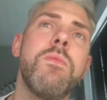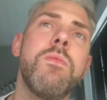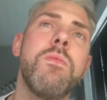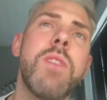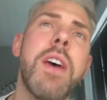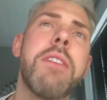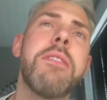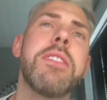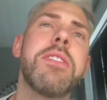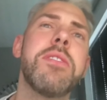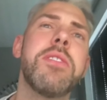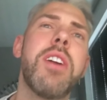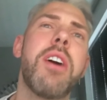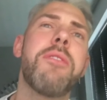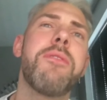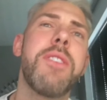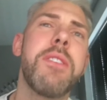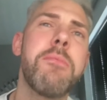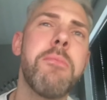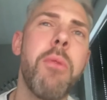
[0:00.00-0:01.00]
there is
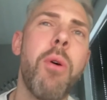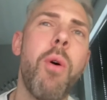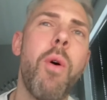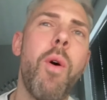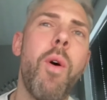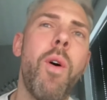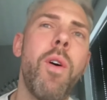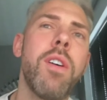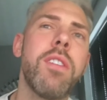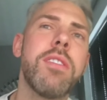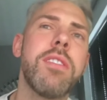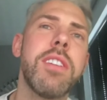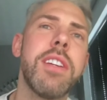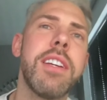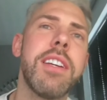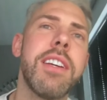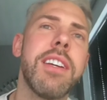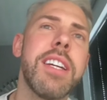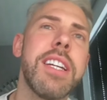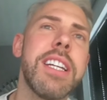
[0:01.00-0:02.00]
nothing more
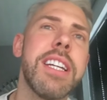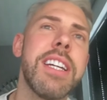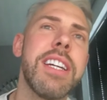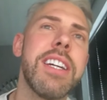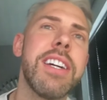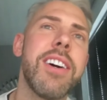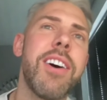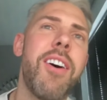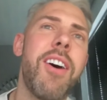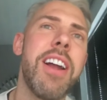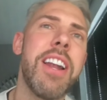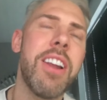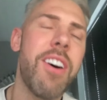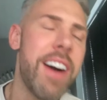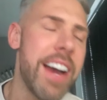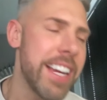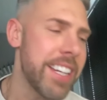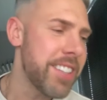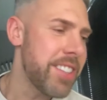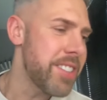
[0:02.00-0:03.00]
I
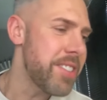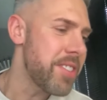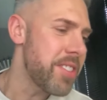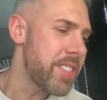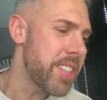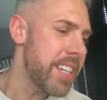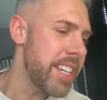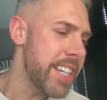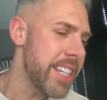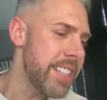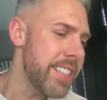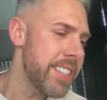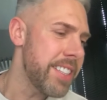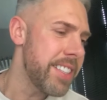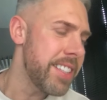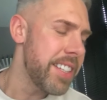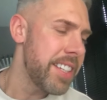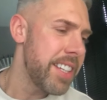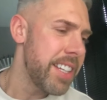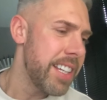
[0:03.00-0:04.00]
like than seeing
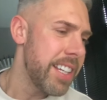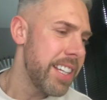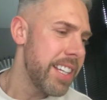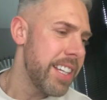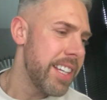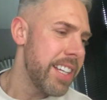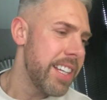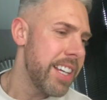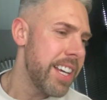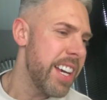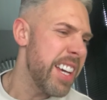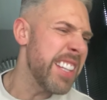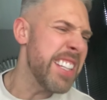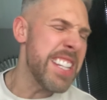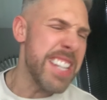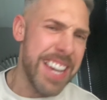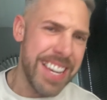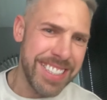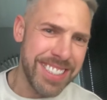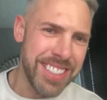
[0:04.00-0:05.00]
at
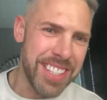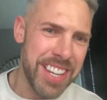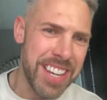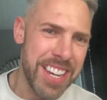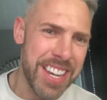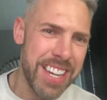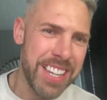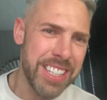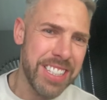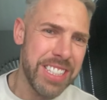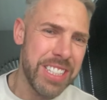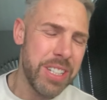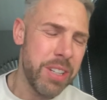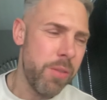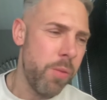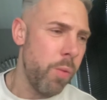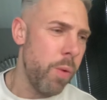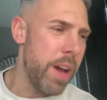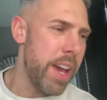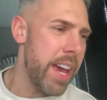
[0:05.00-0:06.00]
the end there
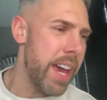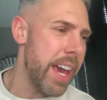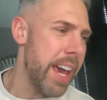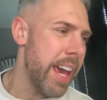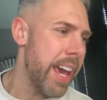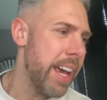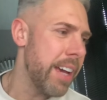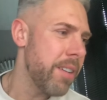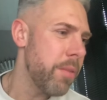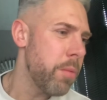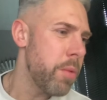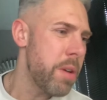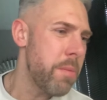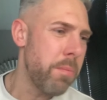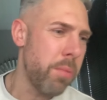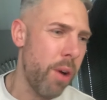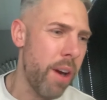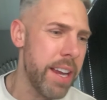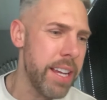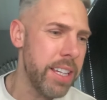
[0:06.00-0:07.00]
where we
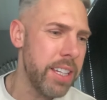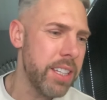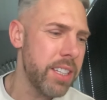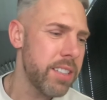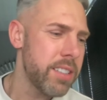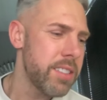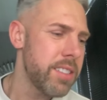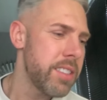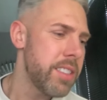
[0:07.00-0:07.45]
break,